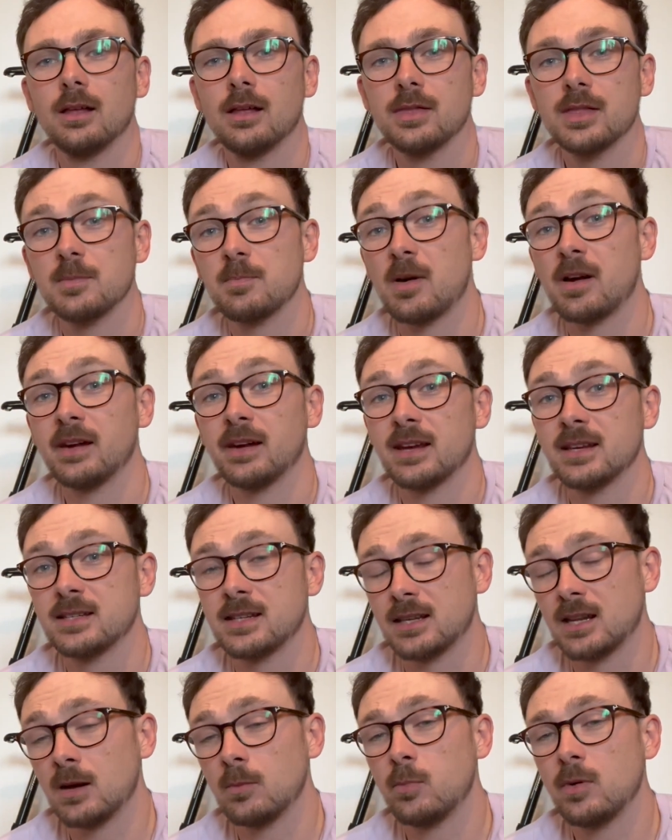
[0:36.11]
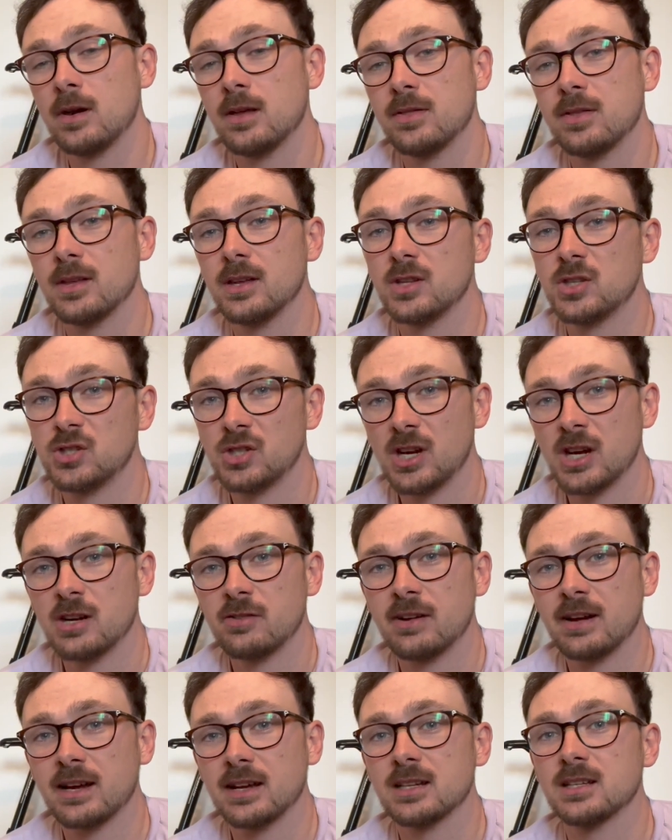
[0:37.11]
The bike is set up with
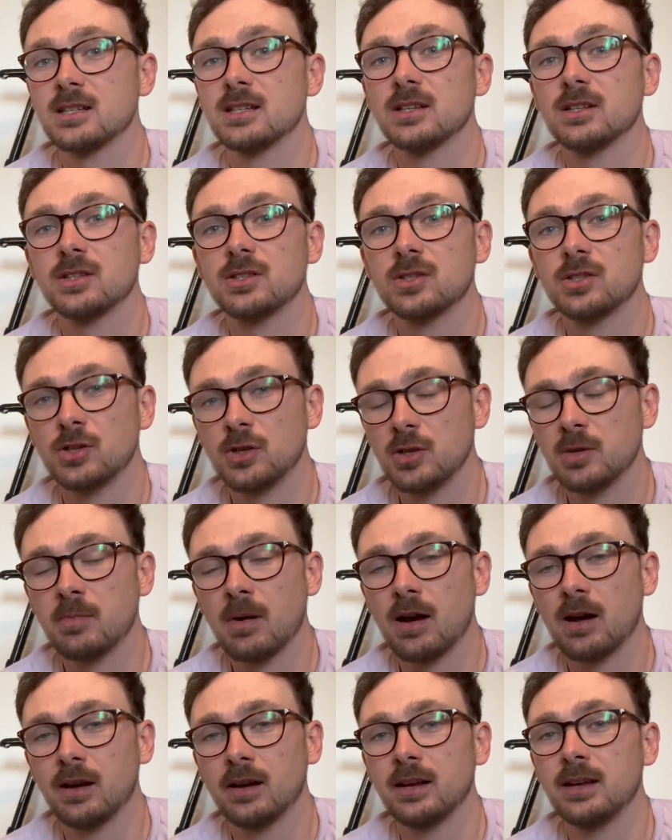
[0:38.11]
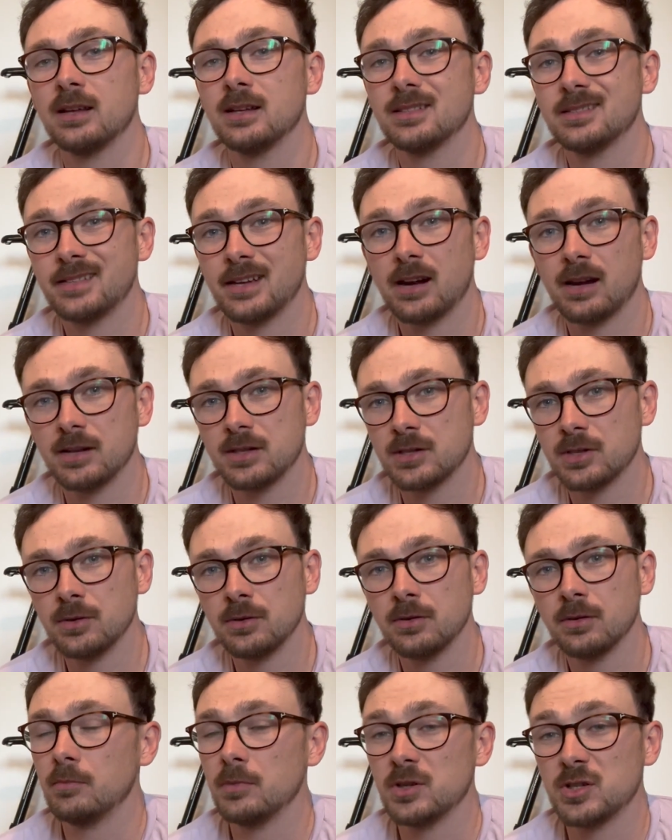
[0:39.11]
GRX
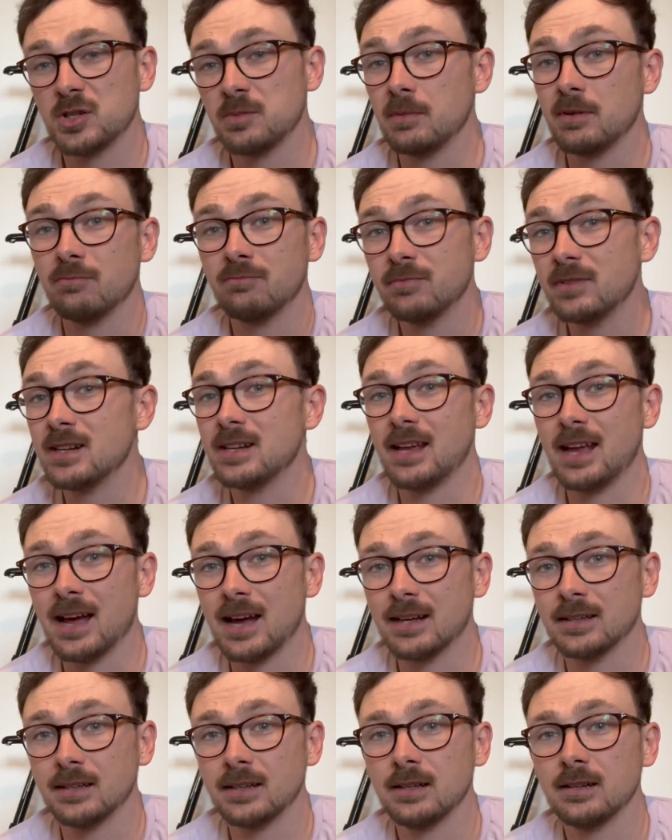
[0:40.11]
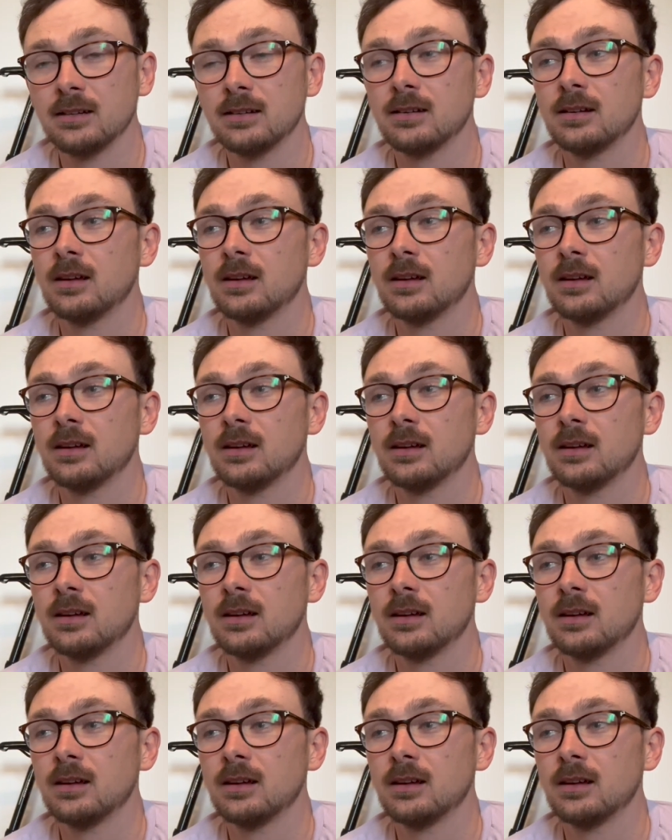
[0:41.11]
2xDi2, which should be really handy